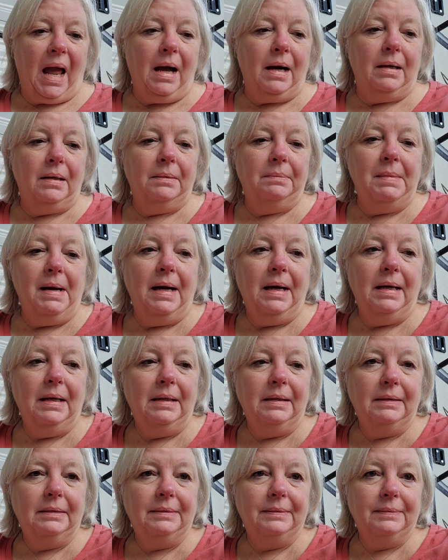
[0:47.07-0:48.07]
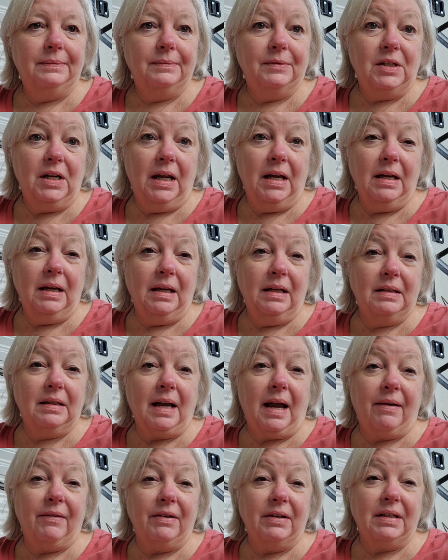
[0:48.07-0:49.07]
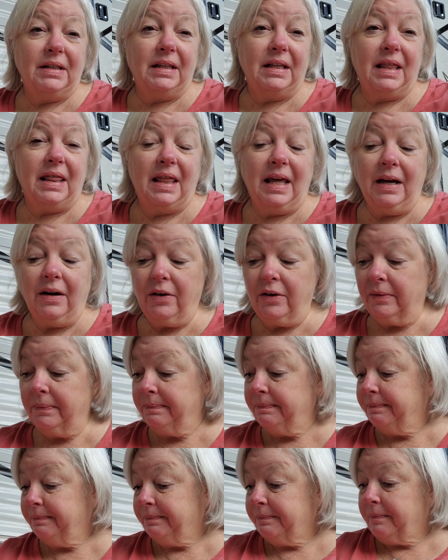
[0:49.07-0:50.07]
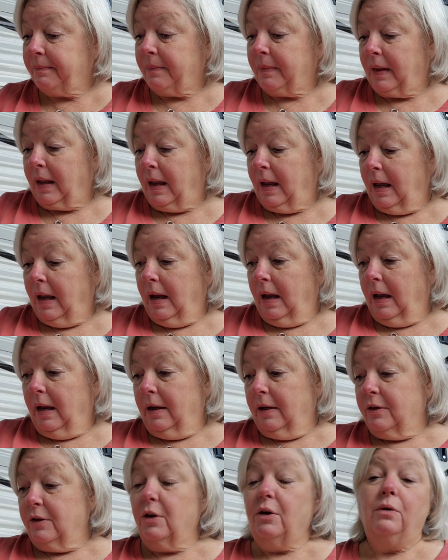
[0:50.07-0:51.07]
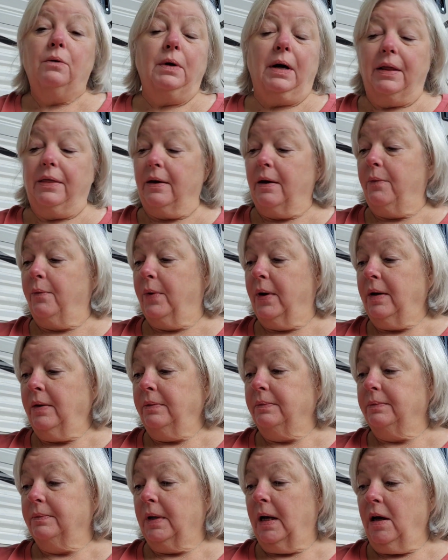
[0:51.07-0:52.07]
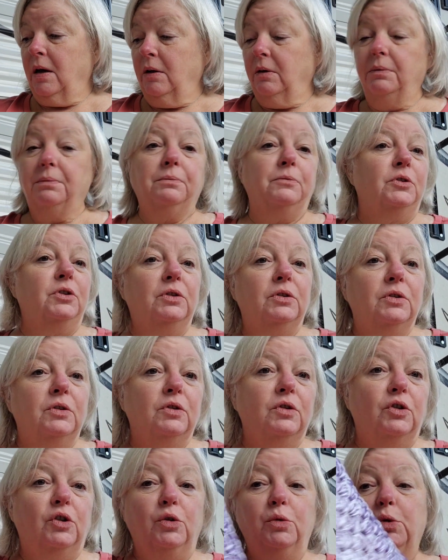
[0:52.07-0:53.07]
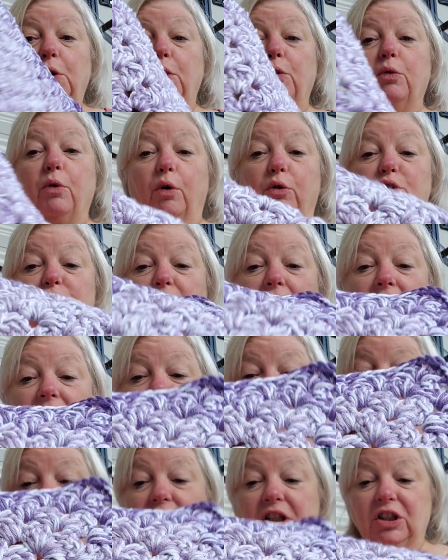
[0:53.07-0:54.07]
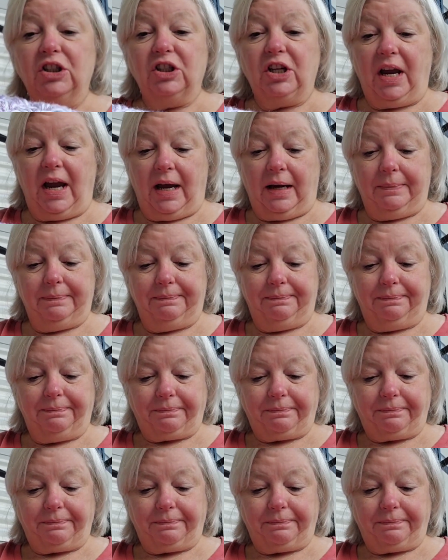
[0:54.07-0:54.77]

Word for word: Um, today it's obviously there. So I thought, well, I'll do a crochet chit chat.